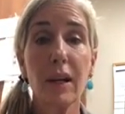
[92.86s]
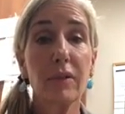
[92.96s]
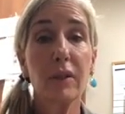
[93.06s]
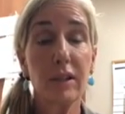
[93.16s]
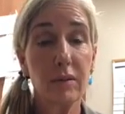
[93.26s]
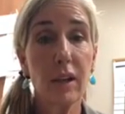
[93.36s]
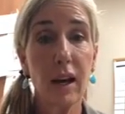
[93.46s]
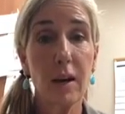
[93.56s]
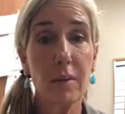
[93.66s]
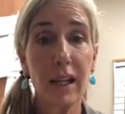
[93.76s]
every
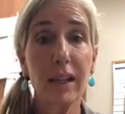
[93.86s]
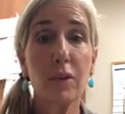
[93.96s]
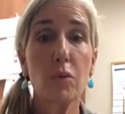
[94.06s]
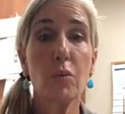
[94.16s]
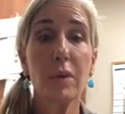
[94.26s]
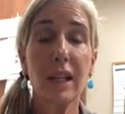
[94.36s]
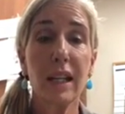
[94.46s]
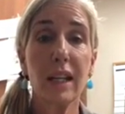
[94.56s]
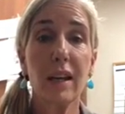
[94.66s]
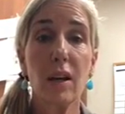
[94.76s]
annual
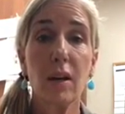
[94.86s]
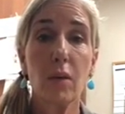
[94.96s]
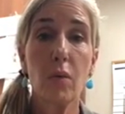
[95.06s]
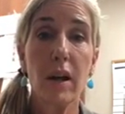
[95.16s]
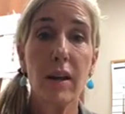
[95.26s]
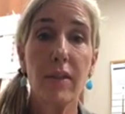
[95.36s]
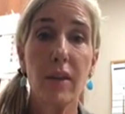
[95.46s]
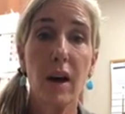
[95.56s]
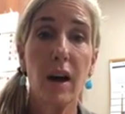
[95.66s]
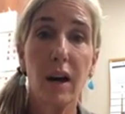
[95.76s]
meeting with
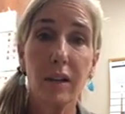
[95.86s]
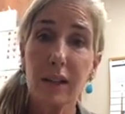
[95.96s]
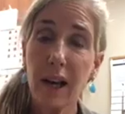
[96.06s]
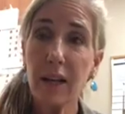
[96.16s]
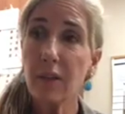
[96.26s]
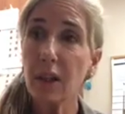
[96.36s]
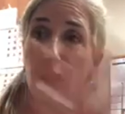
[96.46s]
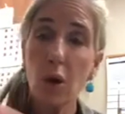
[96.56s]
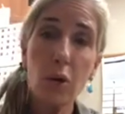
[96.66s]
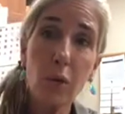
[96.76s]
kind of a
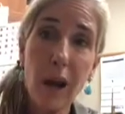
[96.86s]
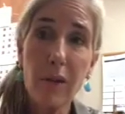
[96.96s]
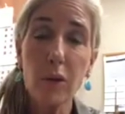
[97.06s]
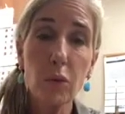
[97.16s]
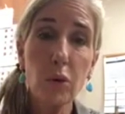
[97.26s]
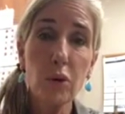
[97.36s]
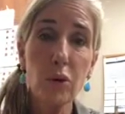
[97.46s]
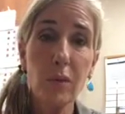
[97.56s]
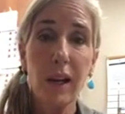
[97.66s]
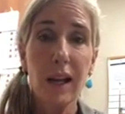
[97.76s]
go around the
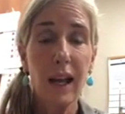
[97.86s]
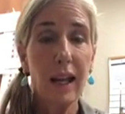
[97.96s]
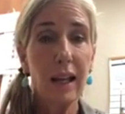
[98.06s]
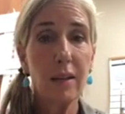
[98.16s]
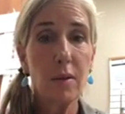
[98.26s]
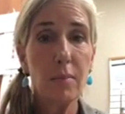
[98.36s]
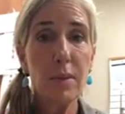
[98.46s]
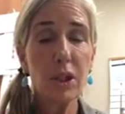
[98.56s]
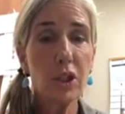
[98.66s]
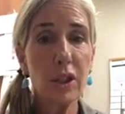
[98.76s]
room and
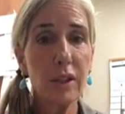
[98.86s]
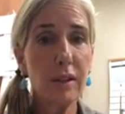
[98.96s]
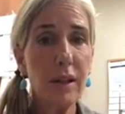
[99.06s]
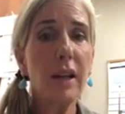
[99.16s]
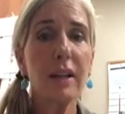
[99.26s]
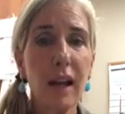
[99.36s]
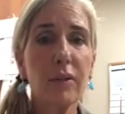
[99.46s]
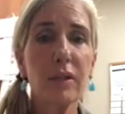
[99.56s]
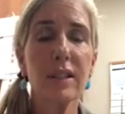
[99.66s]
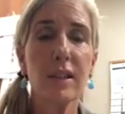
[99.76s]
mention not
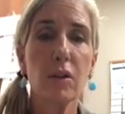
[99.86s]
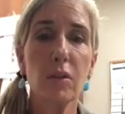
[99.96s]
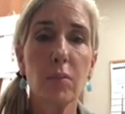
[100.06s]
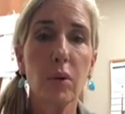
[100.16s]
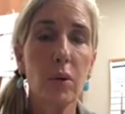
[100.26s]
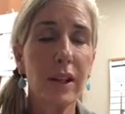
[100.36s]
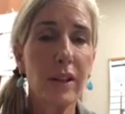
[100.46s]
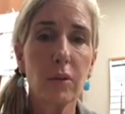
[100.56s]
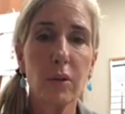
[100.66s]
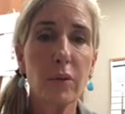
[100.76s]
every single employee,
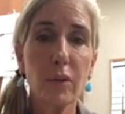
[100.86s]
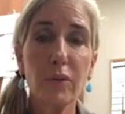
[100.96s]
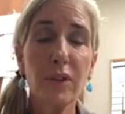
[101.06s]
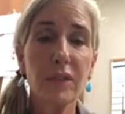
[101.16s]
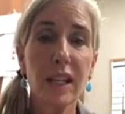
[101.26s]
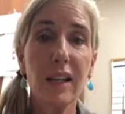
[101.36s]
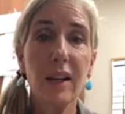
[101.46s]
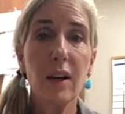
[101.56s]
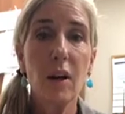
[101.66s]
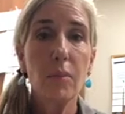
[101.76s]
there were over 50,
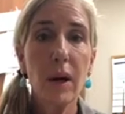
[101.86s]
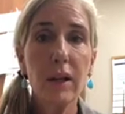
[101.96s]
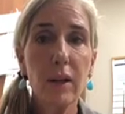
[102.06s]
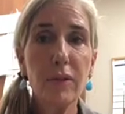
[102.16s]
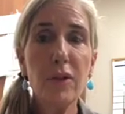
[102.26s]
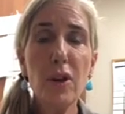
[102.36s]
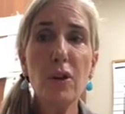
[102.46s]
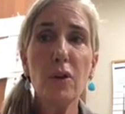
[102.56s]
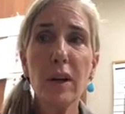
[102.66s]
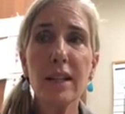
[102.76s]
but a
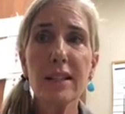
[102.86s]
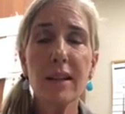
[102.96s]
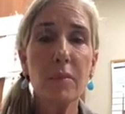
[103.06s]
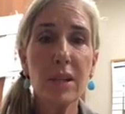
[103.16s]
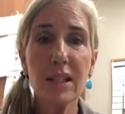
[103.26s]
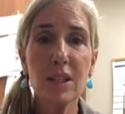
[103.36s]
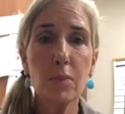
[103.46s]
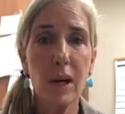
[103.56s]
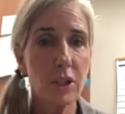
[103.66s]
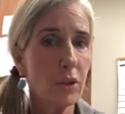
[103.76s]
few and something
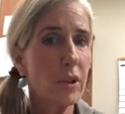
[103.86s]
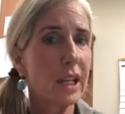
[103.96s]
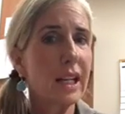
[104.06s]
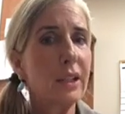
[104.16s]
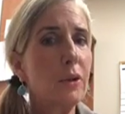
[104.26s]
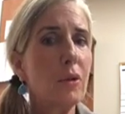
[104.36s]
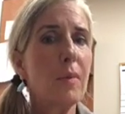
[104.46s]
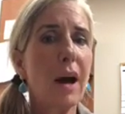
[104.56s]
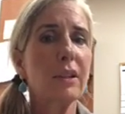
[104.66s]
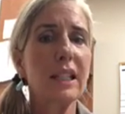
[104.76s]
special that I knew
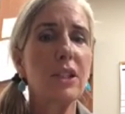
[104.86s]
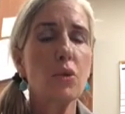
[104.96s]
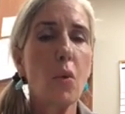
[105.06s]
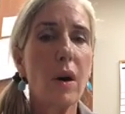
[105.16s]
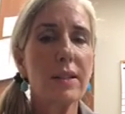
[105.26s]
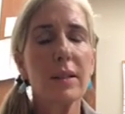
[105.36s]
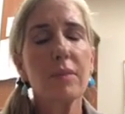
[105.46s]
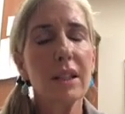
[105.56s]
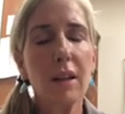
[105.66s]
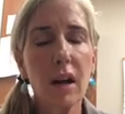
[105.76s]
about each one,
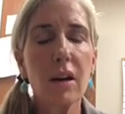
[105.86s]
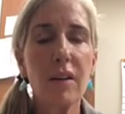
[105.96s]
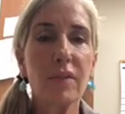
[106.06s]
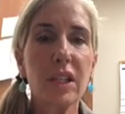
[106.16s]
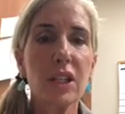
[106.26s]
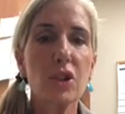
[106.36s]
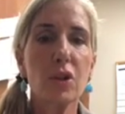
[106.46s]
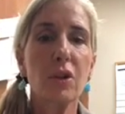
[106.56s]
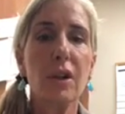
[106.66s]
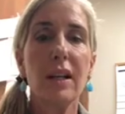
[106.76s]
something not
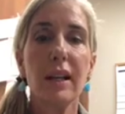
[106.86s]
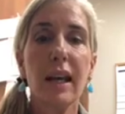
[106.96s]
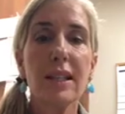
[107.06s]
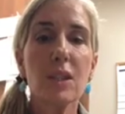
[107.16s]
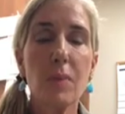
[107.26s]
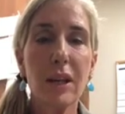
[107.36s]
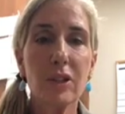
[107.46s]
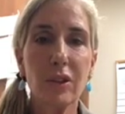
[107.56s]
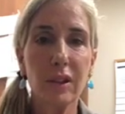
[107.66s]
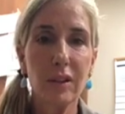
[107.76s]
confidential and
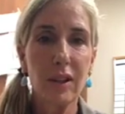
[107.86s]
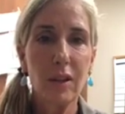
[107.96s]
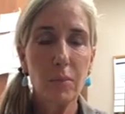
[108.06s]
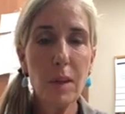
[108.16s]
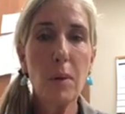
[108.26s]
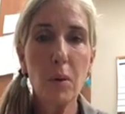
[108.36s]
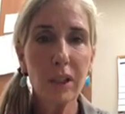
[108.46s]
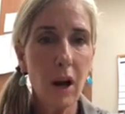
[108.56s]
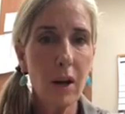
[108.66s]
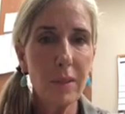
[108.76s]
special. And people
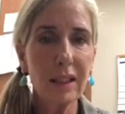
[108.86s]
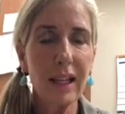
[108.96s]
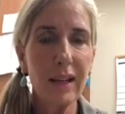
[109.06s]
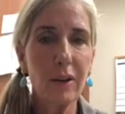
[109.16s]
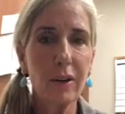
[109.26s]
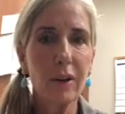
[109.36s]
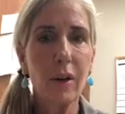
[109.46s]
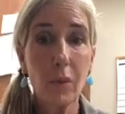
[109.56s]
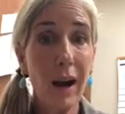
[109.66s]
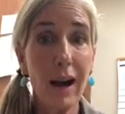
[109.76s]
would comment later,
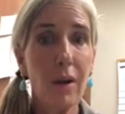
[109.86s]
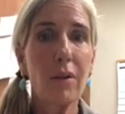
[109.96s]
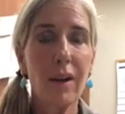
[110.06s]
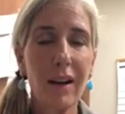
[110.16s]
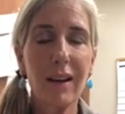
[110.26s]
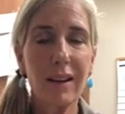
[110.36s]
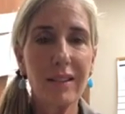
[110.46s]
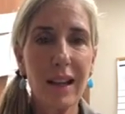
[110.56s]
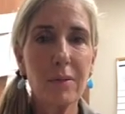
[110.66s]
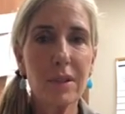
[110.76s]
wow,
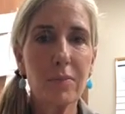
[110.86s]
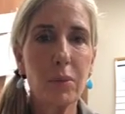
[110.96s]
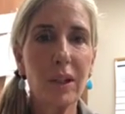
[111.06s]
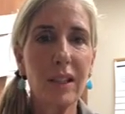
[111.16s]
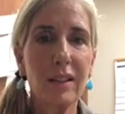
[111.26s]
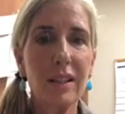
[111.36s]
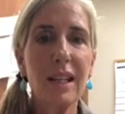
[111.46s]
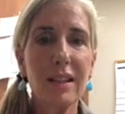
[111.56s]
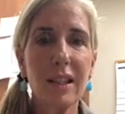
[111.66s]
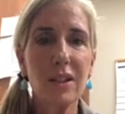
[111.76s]
that was pretty
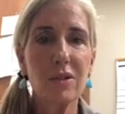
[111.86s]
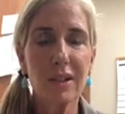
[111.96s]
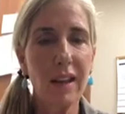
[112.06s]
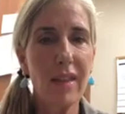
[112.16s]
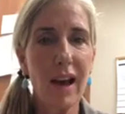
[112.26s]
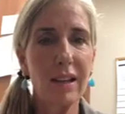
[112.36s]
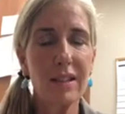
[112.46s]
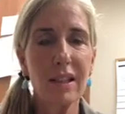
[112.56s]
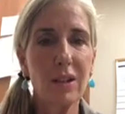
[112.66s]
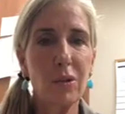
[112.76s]
neat that you said that
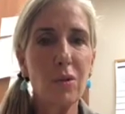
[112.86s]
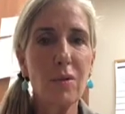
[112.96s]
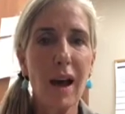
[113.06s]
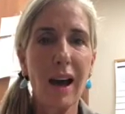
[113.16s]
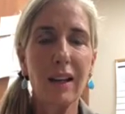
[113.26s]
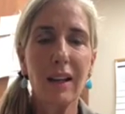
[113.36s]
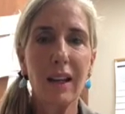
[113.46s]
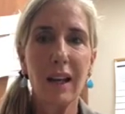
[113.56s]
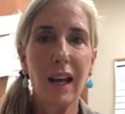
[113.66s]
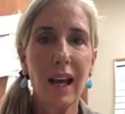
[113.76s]
and that you knew that.
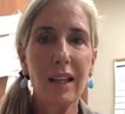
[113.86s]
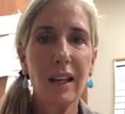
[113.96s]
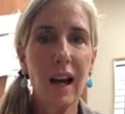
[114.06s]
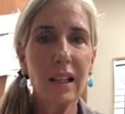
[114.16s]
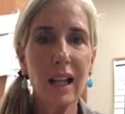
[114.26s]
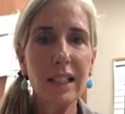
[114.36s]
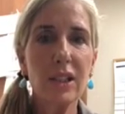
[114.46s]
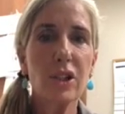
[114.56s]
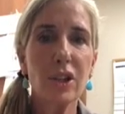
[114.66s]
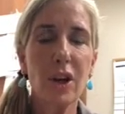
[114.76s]
And I like
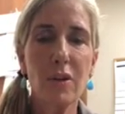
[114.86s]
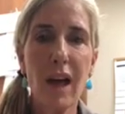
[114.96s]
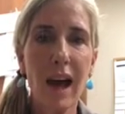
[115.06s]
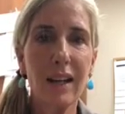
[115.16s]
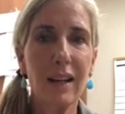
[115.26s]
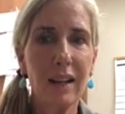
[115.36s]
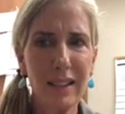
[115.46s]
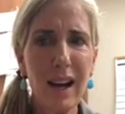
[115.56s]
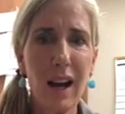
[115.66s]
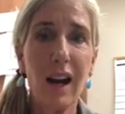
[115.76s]
to show that,
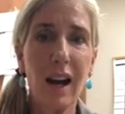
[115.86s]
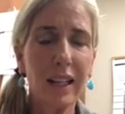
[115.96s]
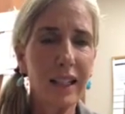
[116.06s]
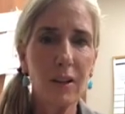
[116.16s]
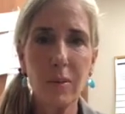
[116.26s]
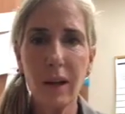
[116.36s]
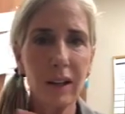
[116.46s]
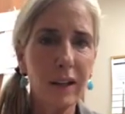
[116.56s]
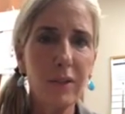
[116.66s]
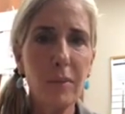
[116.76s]
yeah, I care about
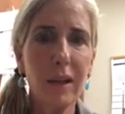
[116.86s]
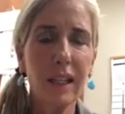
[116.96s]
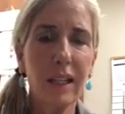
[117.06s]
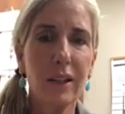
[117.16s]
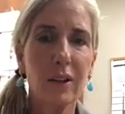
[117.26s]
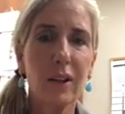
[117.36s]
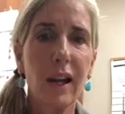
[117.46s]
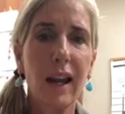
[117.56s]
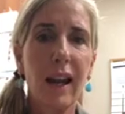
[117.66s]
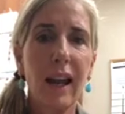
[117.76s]
everybody here.
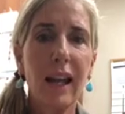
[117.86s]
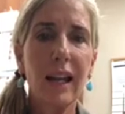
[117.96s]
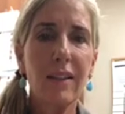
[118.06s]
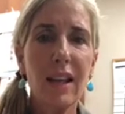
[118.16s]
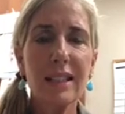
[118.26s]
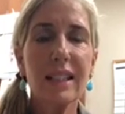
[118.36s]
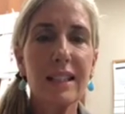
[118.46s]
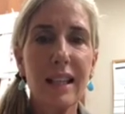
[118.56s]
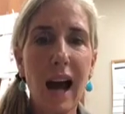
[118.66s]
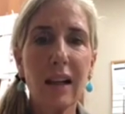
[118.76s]
And that's
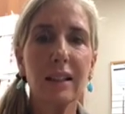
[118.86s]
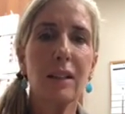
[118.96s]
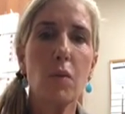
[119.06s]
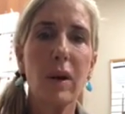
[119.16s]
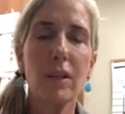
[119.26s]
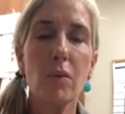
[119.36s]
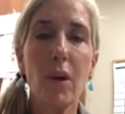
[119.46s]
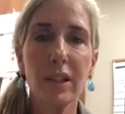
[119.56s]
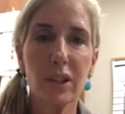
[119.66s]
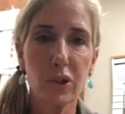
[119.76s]
exactly what you
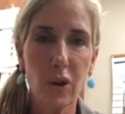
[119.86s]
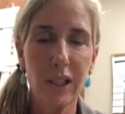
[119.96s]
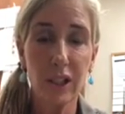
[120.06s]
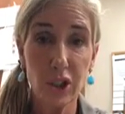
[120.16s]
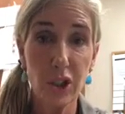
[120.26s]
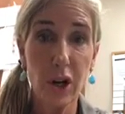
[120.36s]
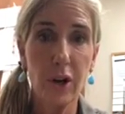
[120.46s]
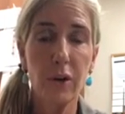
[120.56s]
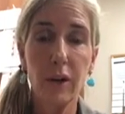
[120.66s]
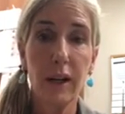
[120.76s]
want to try to
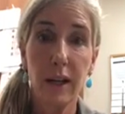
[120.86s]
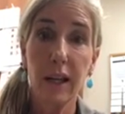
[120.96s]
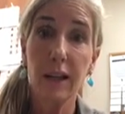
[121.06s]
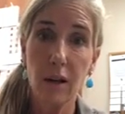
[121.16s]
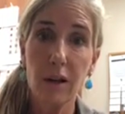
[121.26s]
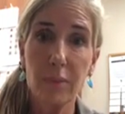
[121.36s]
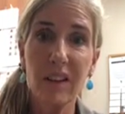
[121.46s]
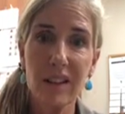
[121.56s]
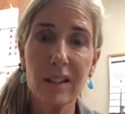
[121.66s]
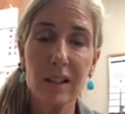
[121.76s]
show and
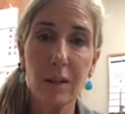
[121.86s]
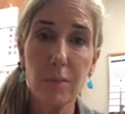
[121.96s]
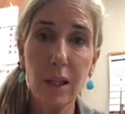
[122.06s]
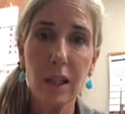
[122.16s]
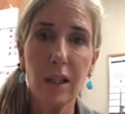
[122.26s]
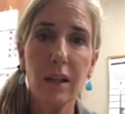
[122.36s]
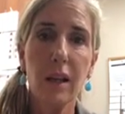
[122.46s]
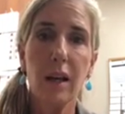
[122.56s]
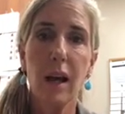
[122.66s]
obviously mean